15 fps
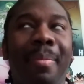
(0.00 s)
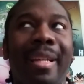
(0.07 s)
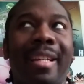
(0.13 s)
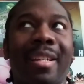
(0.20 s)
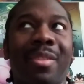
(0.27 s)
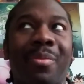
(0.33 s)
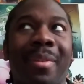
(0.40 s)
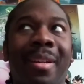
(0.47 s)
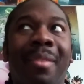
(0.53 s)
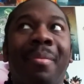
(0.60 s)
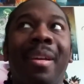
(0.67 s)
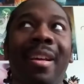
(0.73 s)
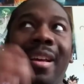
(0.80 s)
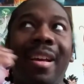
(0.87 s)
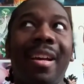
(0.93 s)
because,
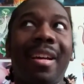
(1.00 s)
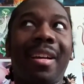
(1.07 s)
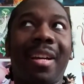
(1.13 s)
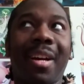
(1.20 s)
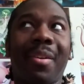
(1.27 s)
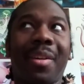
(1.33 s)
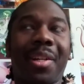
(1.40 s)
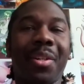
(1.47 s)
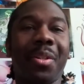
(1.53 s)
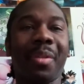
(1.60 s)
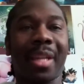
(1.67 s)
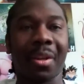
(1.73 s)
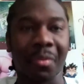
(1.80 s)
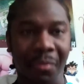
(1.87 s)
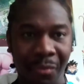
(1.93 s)
well, Goku
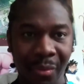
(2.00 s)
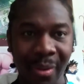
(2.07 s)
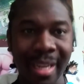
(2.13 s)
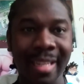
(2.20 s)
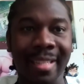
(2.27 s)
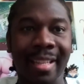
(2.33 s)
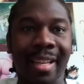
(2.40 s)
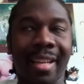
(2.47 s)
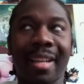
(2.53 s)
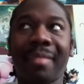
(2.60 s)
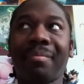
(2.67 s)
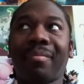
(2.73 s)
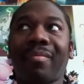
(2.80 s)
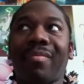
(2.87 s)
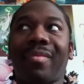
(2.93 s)
killed Frieza.